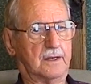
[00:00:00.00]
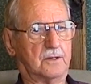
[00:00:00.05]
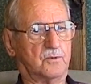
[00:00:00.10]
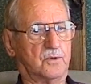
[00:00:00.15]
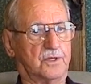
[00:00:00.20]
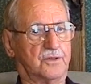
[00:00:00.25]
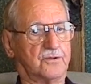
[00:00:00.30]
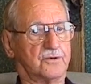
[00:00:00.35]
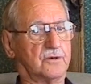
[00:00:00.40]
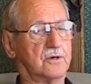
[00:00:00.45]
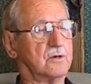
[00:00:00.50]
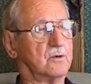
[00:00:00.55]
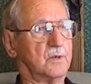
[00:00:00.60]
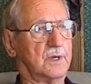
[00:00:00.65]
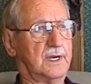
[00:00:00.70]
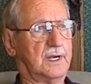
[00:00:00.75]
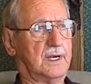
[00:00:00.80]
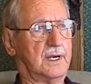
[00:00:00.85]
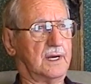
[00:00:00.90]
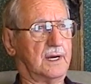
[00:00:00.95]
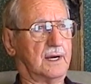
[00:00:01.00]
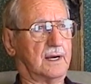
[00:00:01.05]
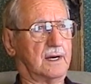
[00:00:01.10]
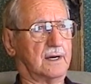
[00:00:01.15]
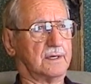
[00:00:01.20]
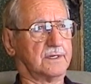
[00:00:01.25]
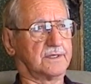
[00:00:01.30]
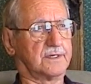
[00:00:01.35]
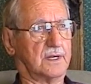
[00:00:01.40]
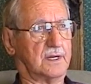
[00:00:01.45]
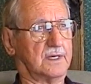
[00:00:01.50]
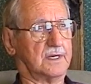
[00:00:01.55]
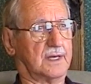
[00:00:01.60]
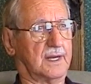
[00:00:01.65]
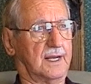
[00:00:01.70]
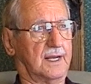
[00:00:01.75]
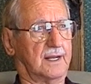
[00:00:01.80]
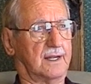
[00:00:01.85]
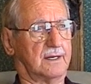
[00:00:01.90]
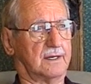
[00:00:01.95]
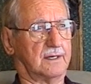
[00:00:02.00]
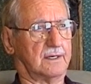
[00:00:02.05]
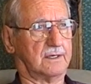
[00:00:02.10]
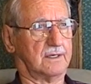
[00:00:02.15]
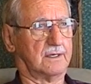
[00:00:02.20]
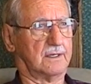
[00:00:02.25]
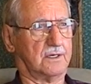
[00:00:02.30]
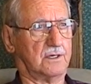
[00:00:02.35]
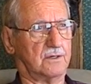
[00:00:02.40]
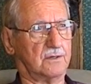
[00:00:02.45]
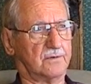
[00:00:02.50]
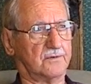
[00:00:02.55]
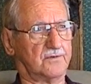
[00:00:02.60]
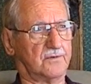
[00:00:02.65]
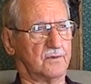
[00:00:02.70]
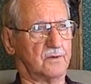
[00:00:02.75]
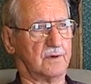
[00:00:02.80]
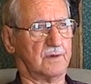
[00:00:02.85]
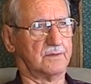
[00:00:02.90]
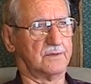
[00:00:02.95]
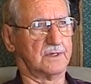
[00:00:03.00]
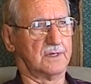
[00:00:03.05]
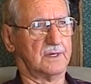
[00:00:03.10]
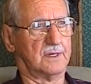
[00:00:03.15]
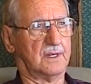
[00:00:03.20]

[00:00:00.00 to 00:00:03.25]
We threw away our suntan uniforms